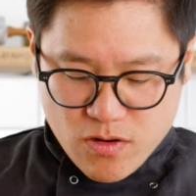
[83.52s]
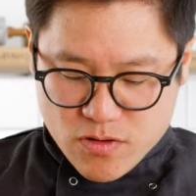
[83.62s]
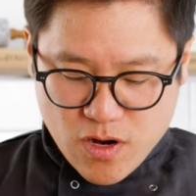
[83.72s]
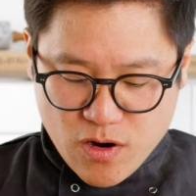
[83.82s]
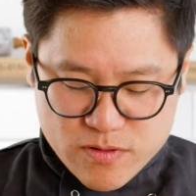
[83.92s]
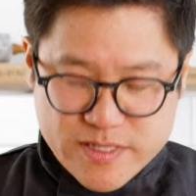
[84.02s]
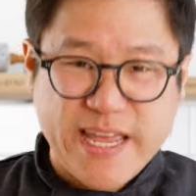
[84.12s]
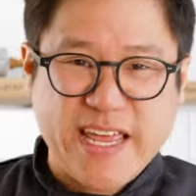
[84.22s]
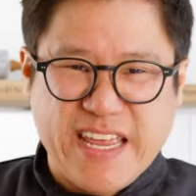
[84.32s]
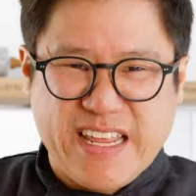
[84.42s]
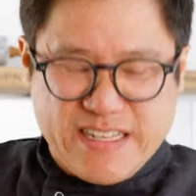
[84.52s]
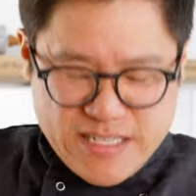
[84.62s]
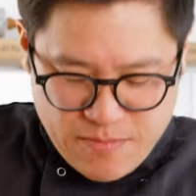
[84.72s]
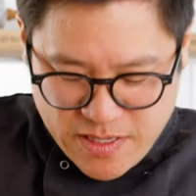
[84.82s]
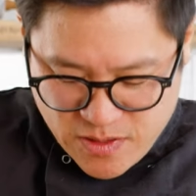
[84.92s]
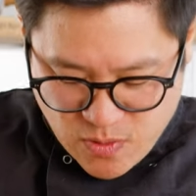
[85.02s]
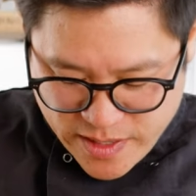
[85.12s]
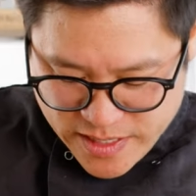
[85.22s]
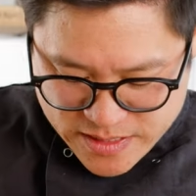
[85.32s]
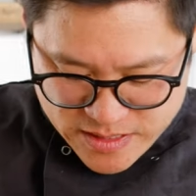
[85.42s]
or cold day, there's something
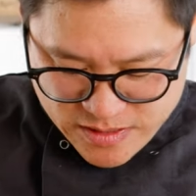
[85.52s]
quite